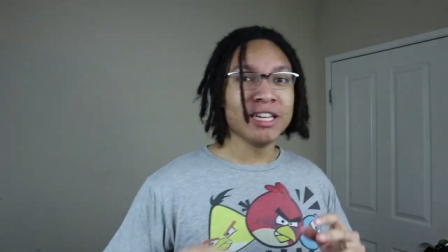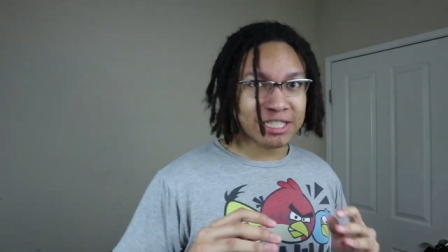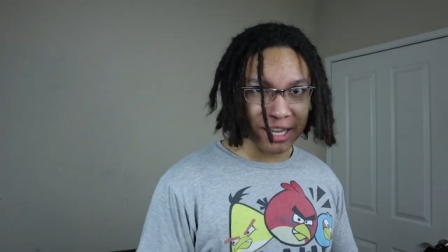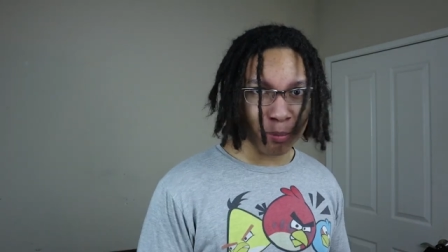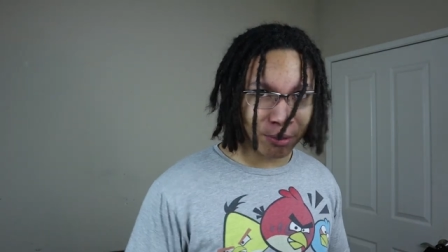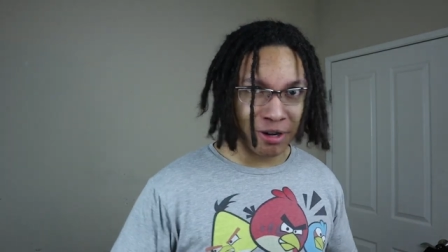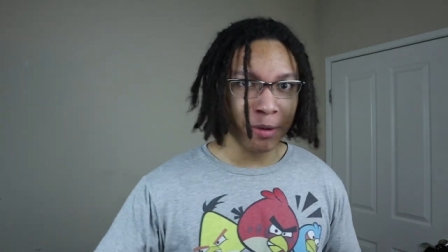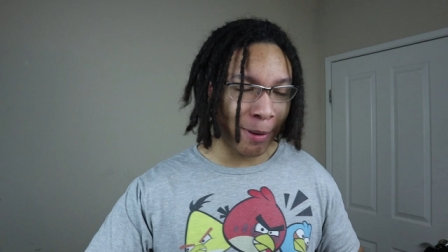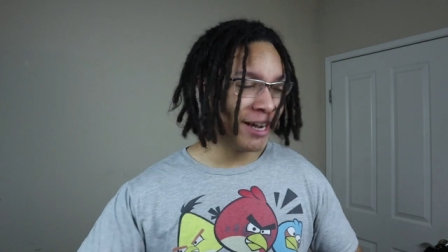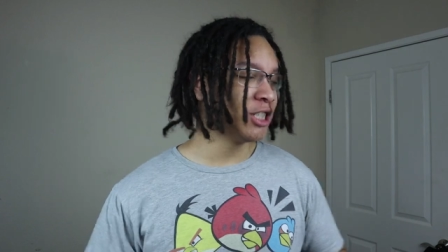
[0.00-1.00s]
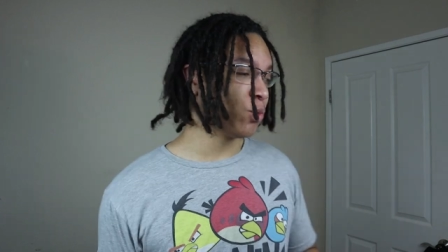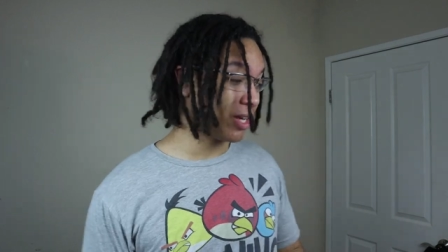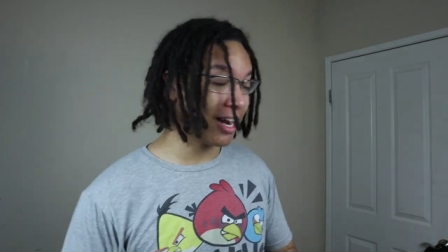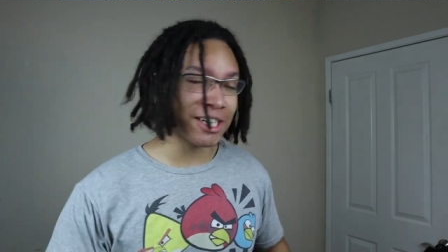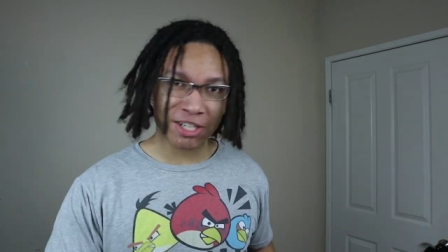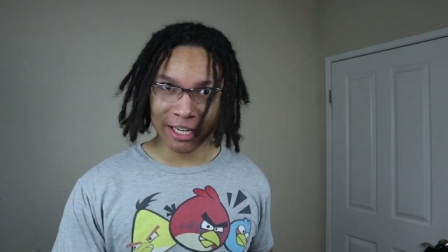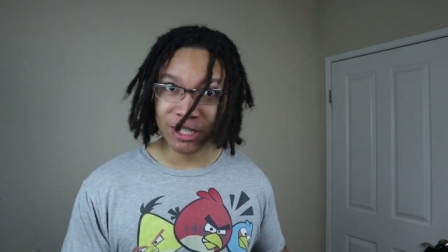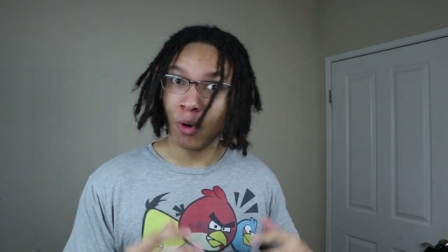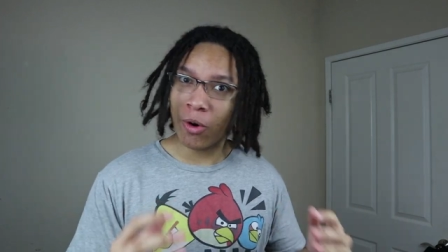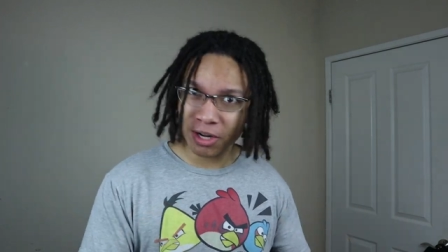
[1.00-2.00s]
these separated pages, we can actually get
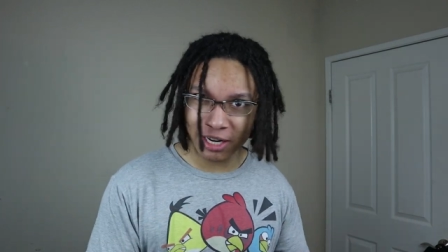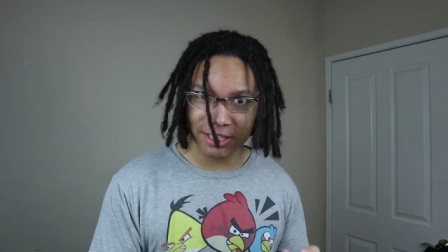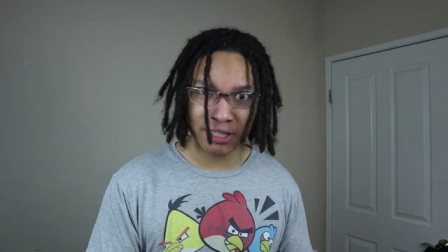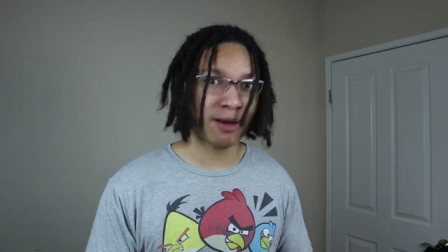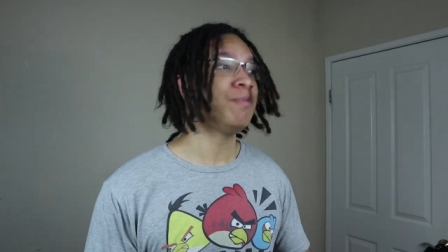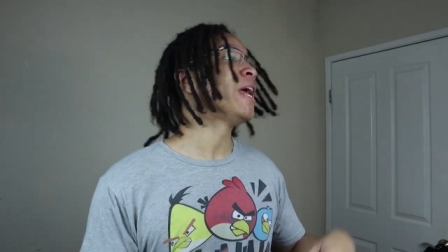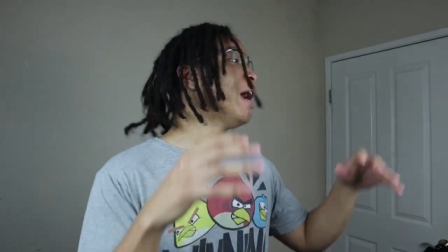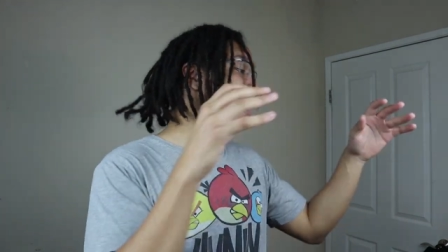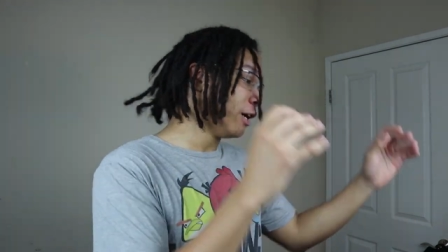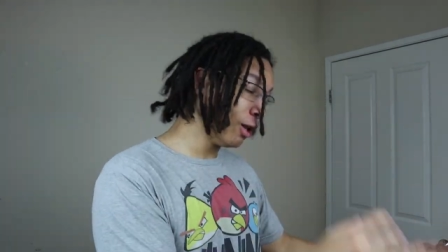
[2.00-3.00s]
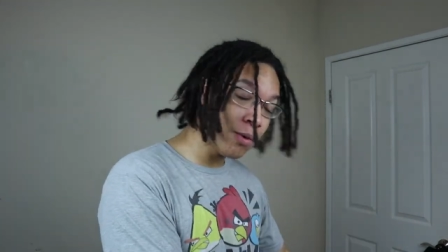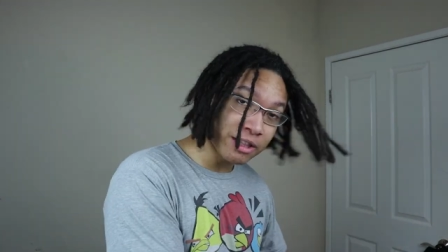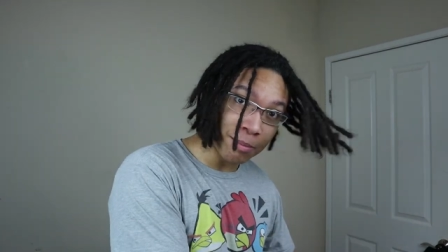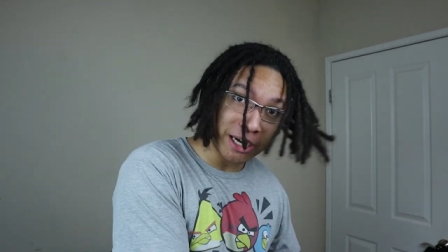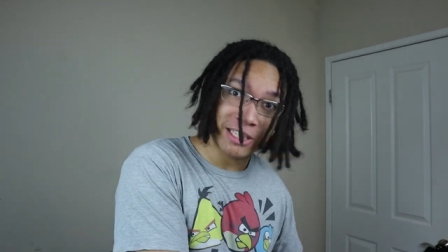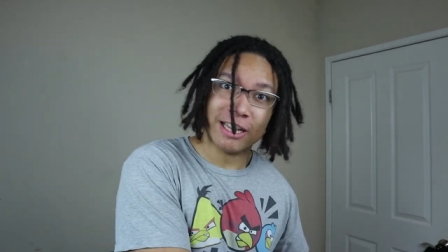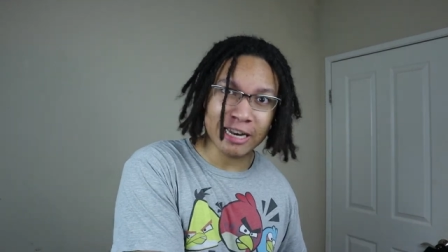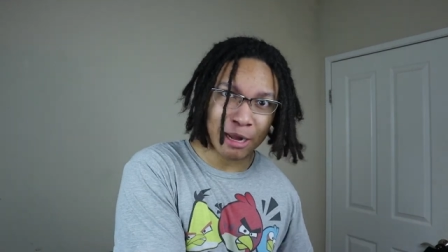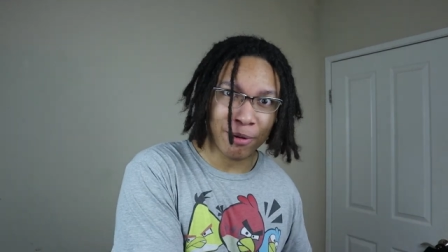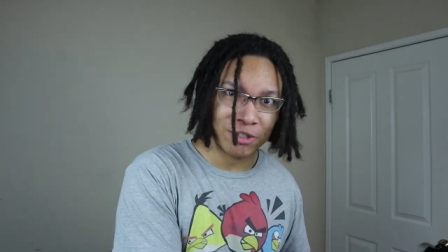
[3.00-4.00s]
to organizing them, gluing them onto the
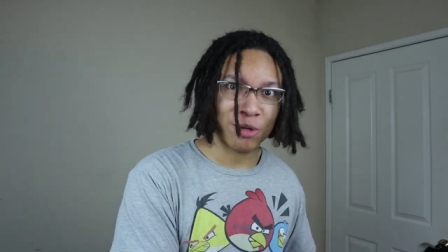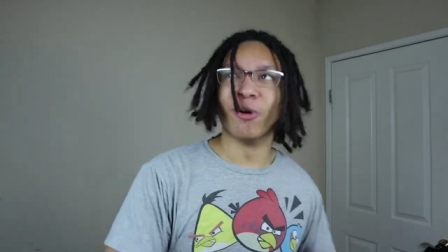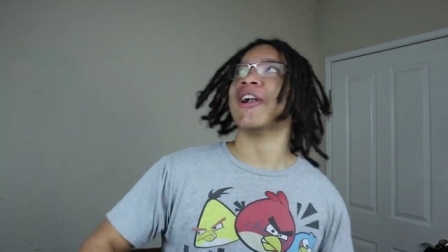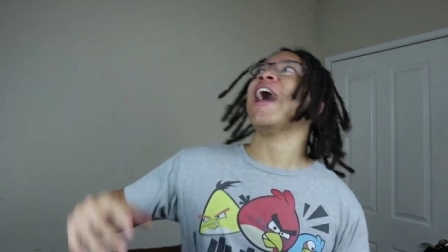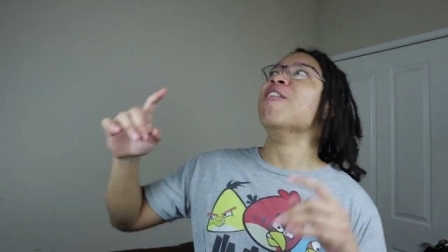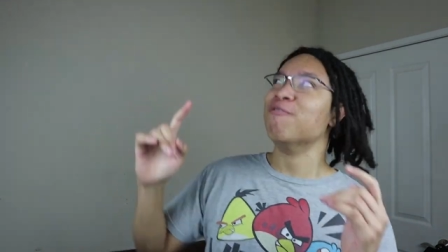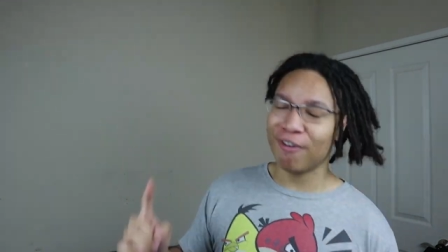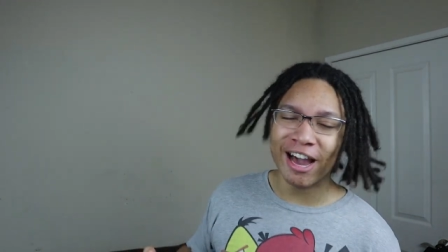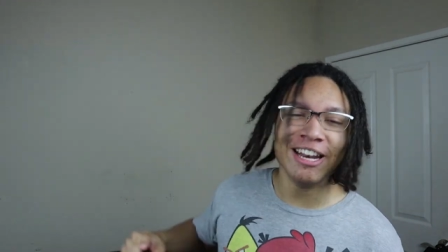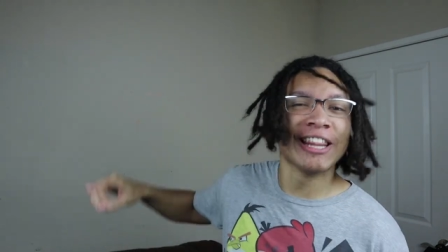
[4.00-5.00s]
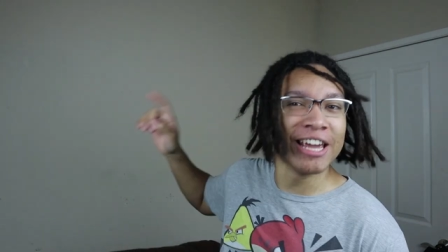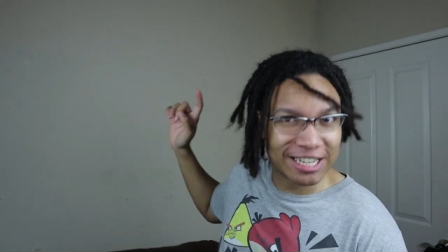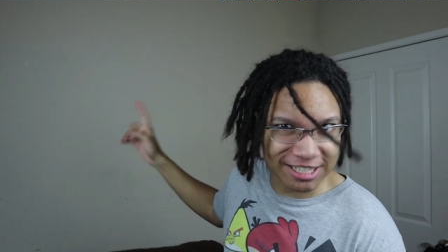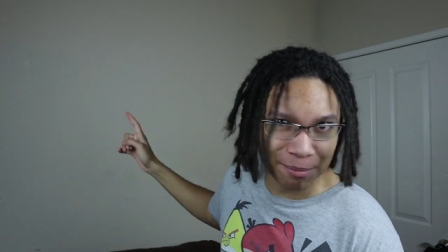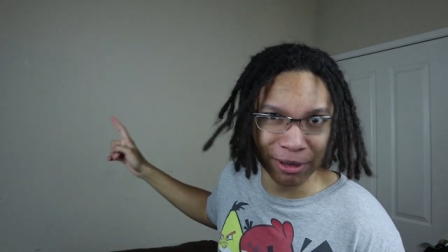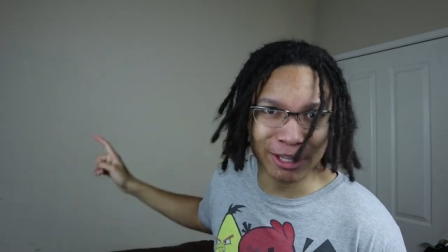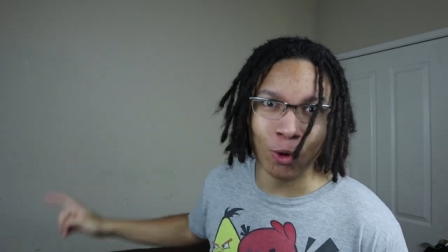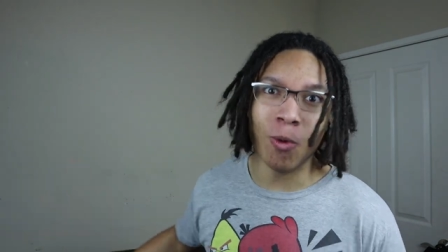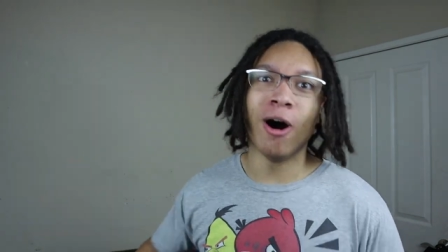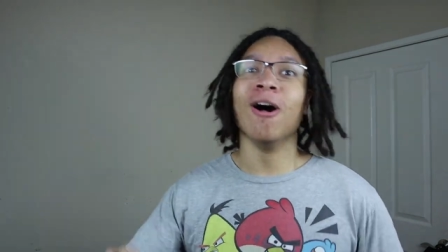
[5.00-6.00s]
dang poster board, and finally assembling
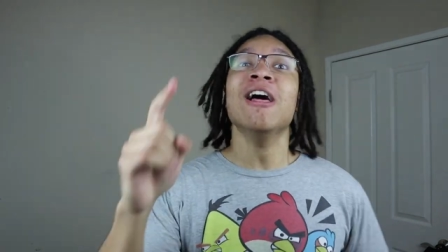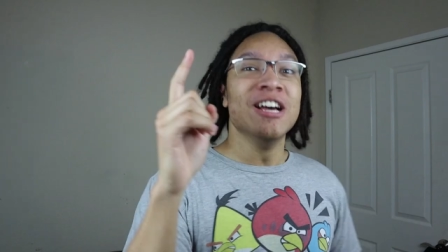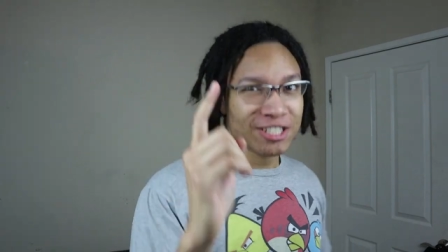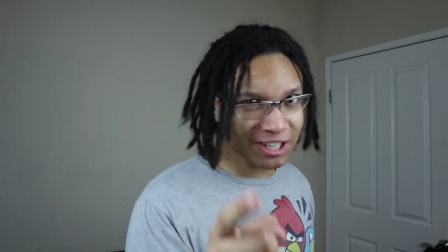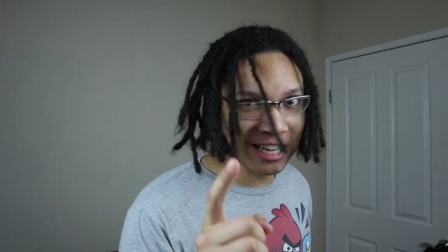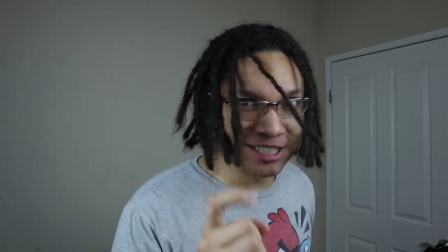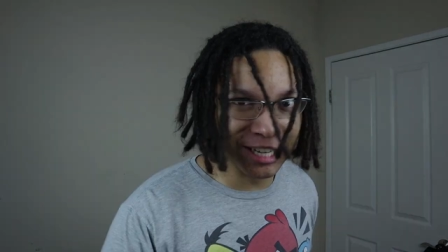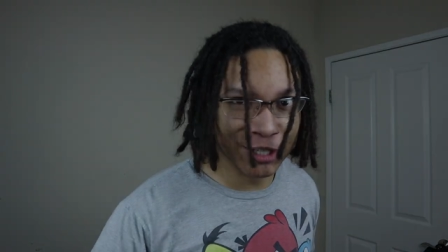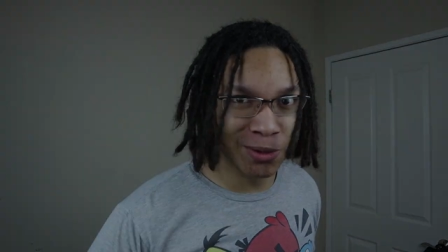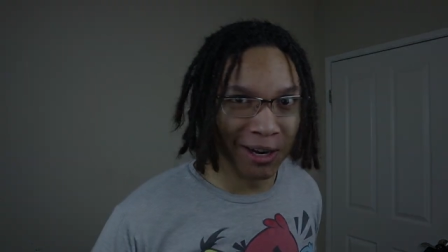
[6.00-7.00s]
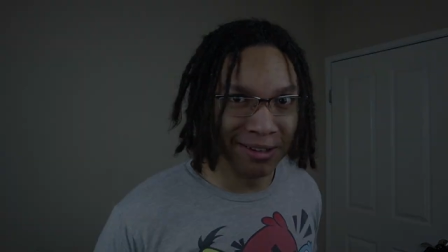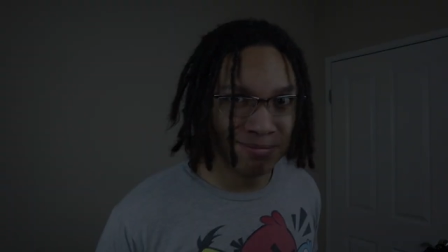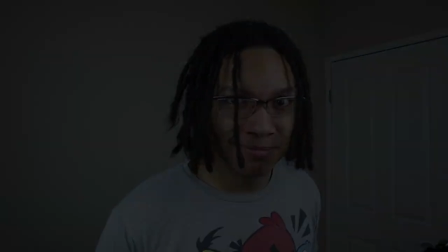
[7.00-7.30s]
the wall. So let's get to it.